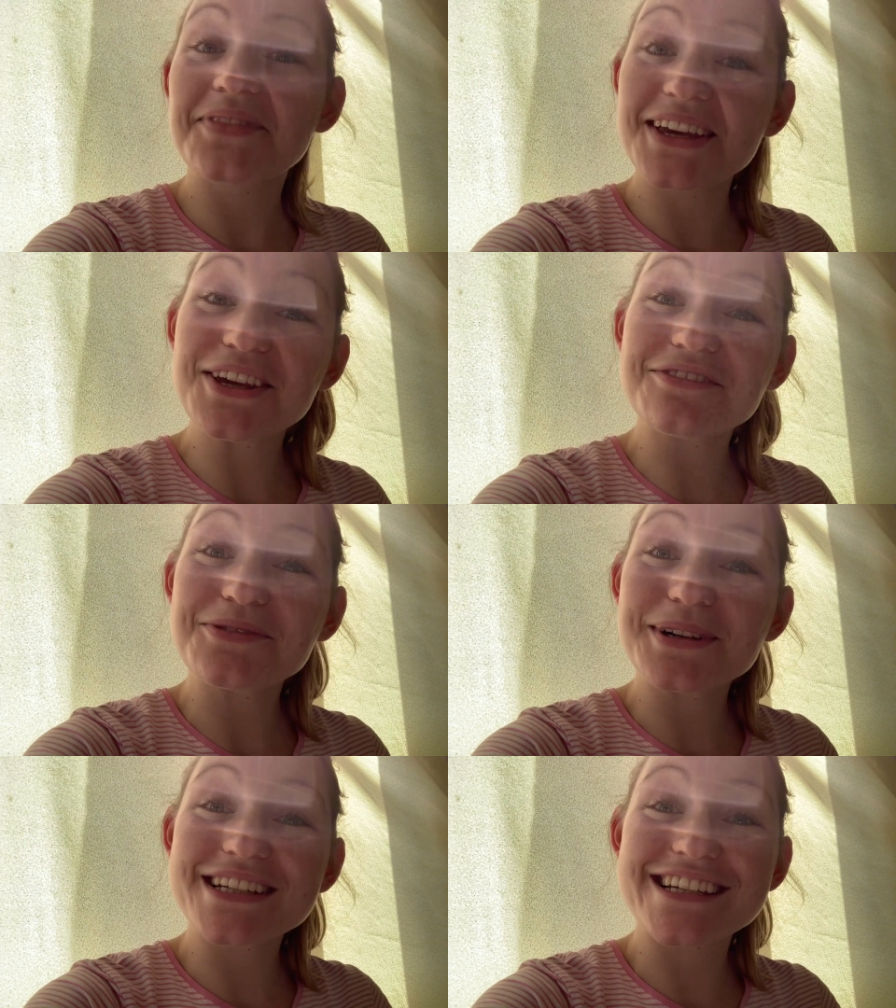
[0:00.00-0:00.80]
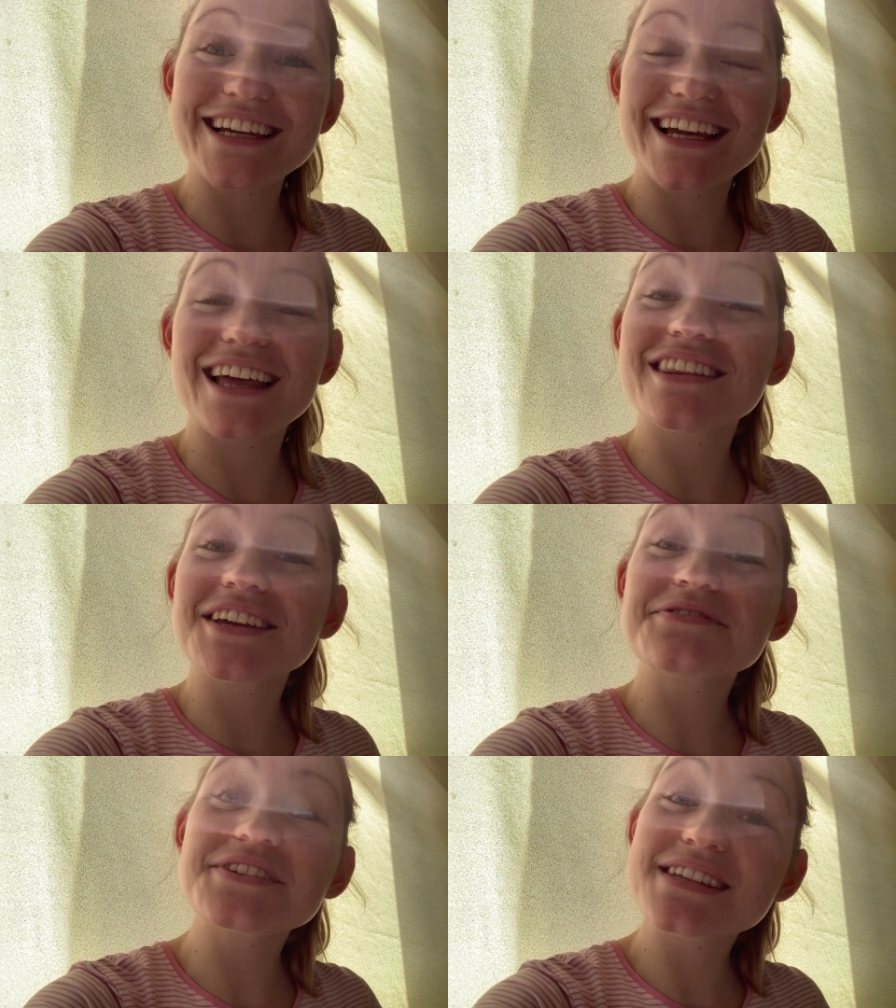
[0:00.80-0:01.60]
Thank you for watching and
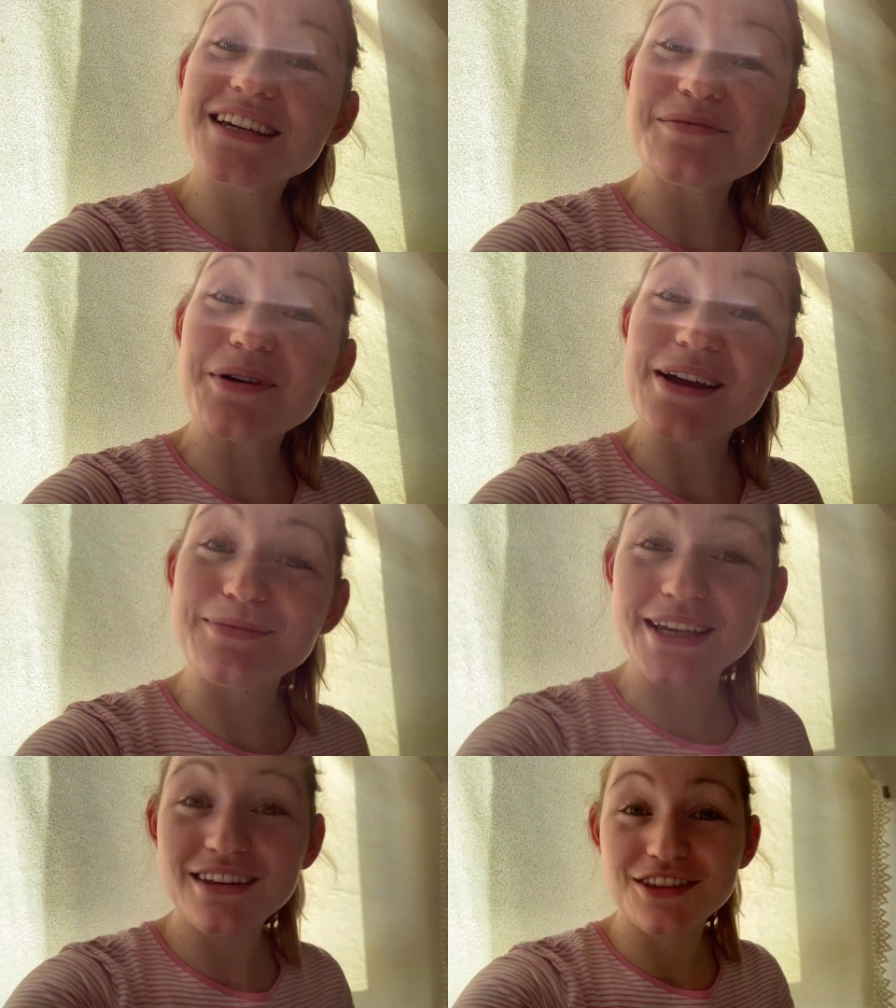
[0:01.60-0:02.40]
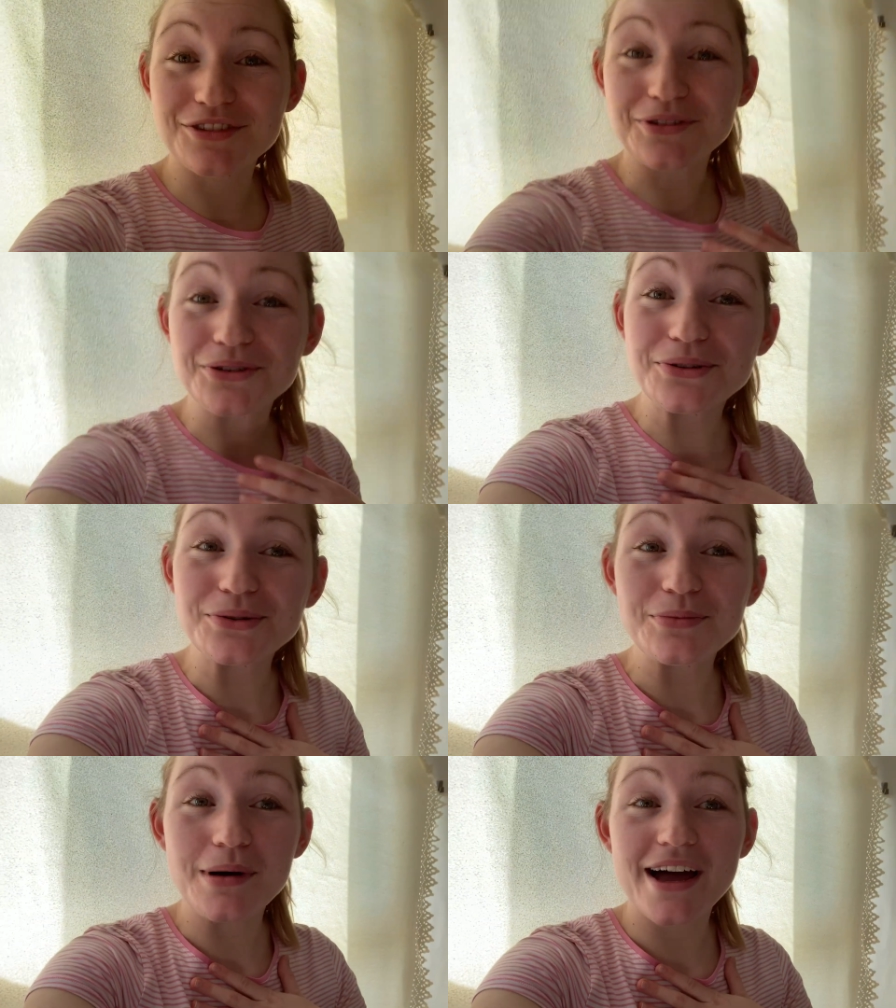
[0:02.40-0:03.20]
thanks for sticking by me
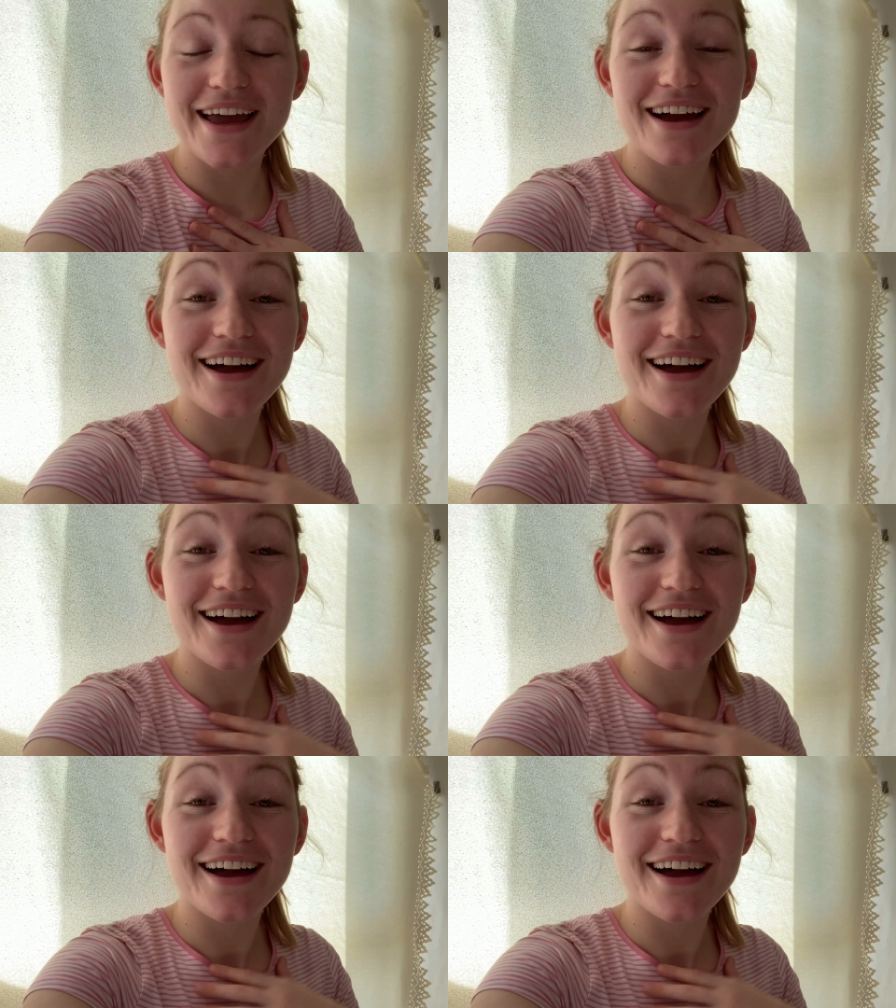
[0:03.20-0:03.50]
through my